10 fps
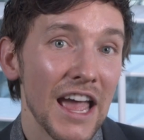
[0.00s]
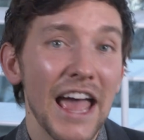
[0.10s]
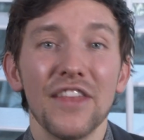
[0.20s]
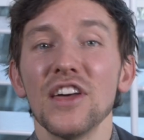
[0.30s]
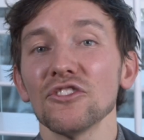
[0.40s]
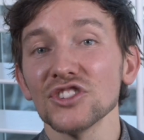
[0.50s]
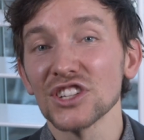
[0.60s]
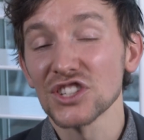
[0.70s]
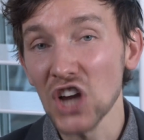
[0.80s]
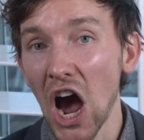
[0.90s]
And there is a
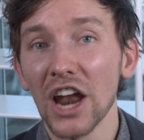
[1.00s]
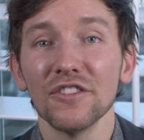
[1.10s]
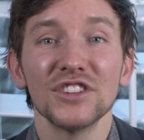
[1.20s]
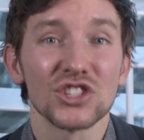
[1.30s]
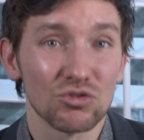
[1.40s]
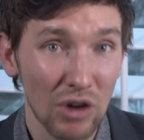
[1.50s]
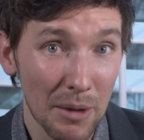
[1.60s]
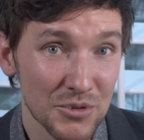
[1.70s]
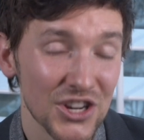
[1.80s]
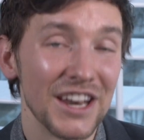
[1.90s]
ton of
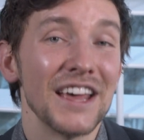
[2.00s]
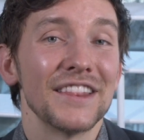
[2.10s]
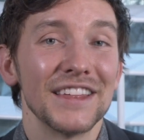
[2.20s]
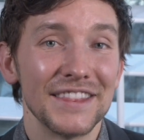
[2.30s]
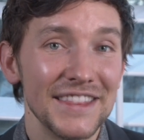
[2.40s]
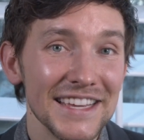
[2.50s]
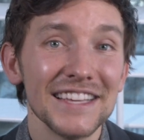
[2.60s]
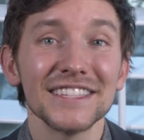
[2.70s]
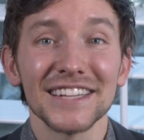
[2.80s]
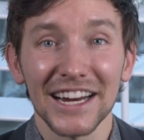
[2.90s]
disruption that
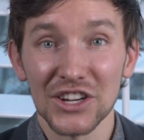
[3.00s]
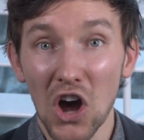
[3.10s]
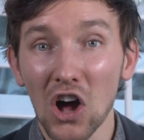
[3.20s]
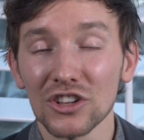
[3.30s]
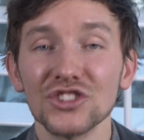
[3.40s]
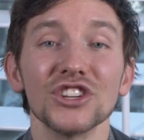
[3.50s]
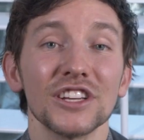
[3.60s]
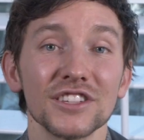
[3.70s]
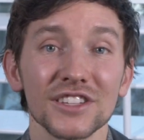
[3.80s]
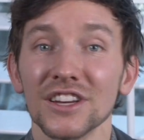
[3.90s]
these
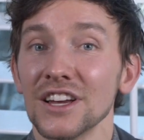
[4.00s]
technologies,